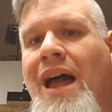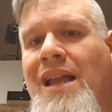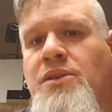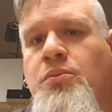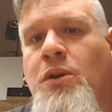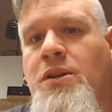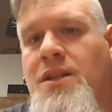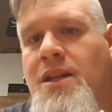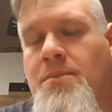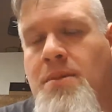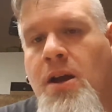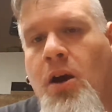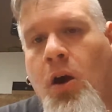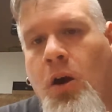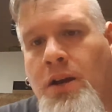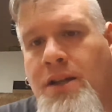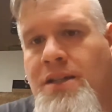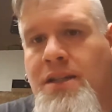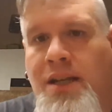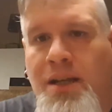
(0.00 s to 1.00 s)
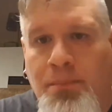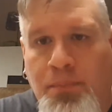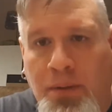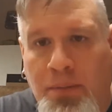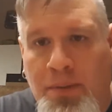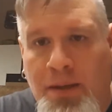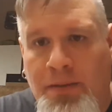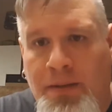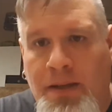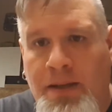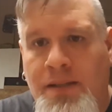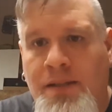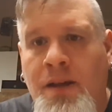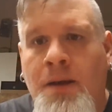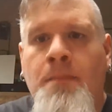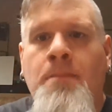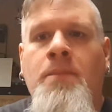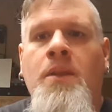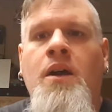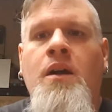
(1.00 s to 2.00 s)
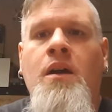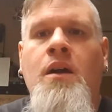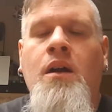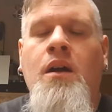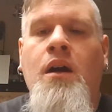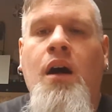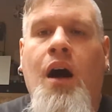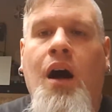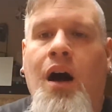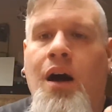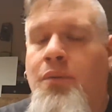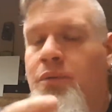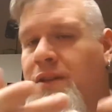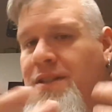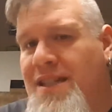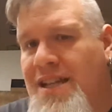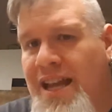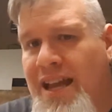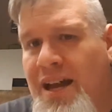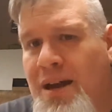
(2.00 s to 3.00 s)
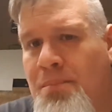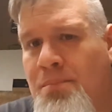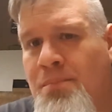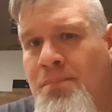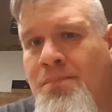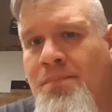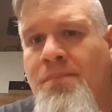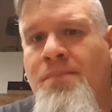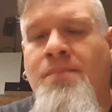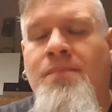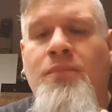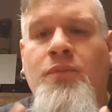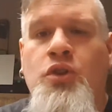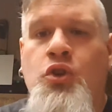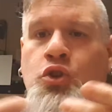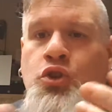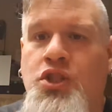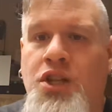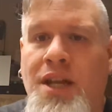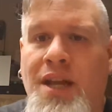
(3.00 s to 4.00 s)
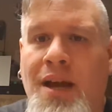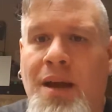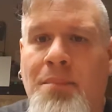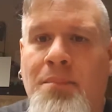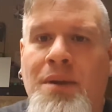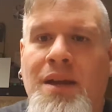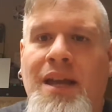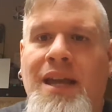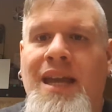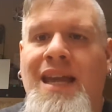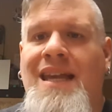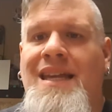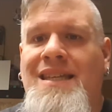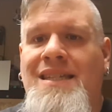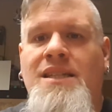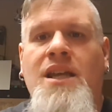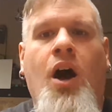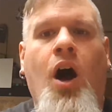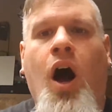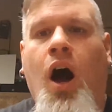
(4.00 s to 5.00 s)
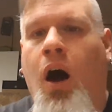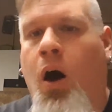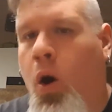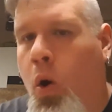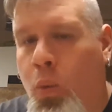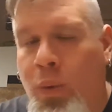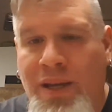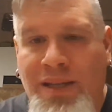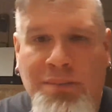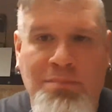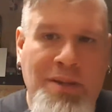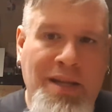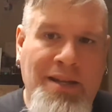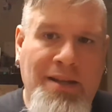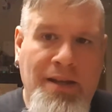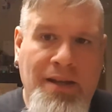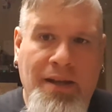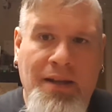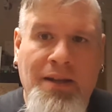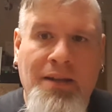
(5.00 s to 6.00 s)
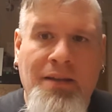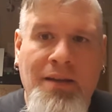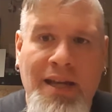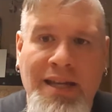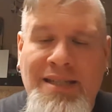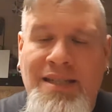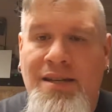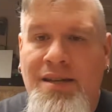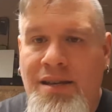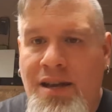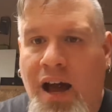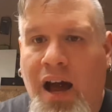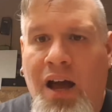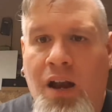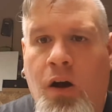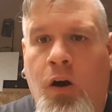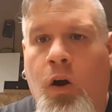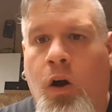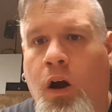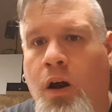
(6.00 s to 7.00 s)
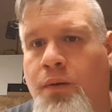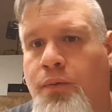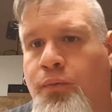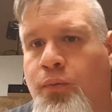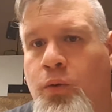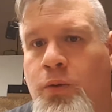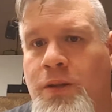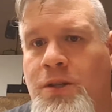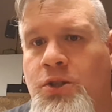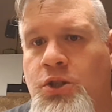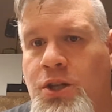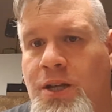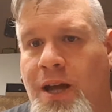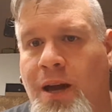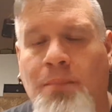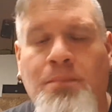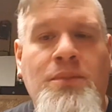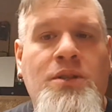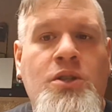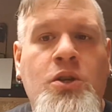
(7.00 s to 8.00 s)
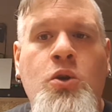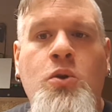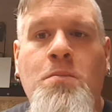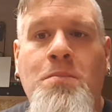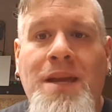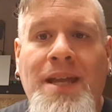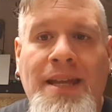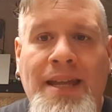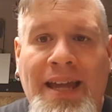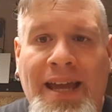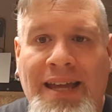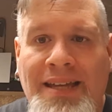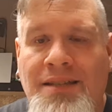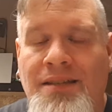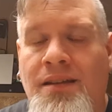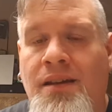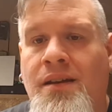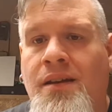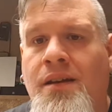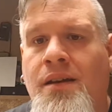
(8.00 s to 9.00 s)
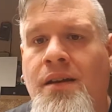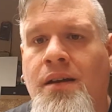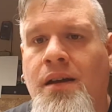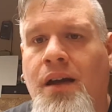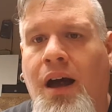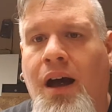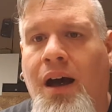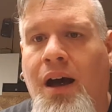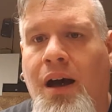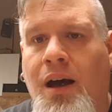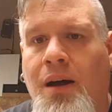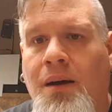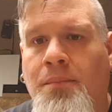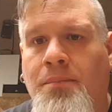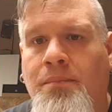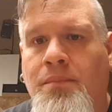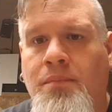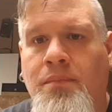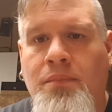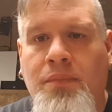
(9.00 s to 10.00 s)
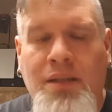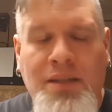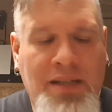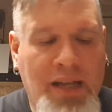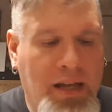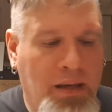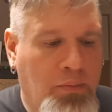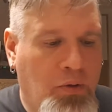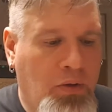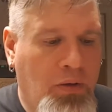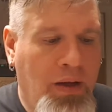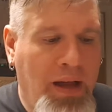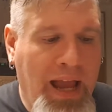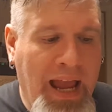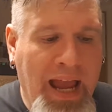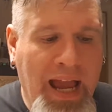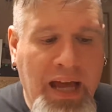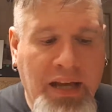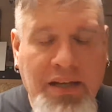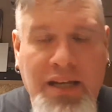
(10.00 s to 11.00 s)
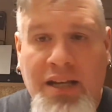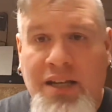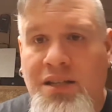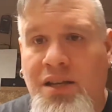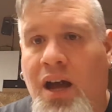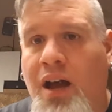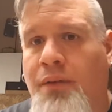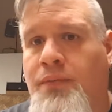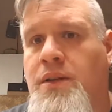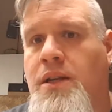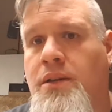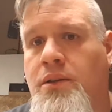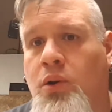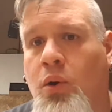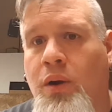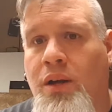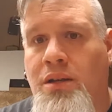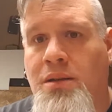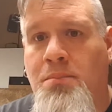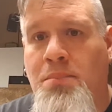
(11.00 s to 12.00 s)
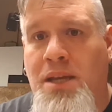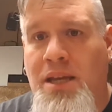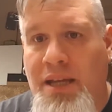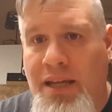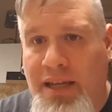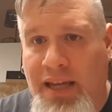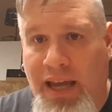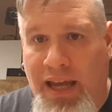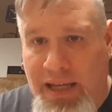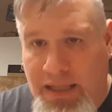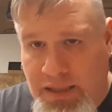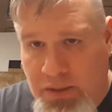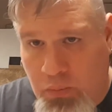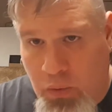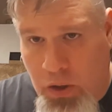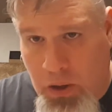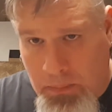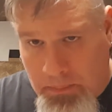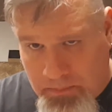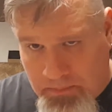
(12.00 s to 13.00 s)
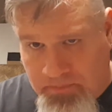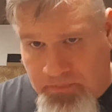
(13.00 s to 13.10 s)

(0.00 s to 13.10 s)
going to be hardest to implement these. The DM, your GM, is always mediating. It's not hard for the GM to mediate the table, and it is often going to be a case where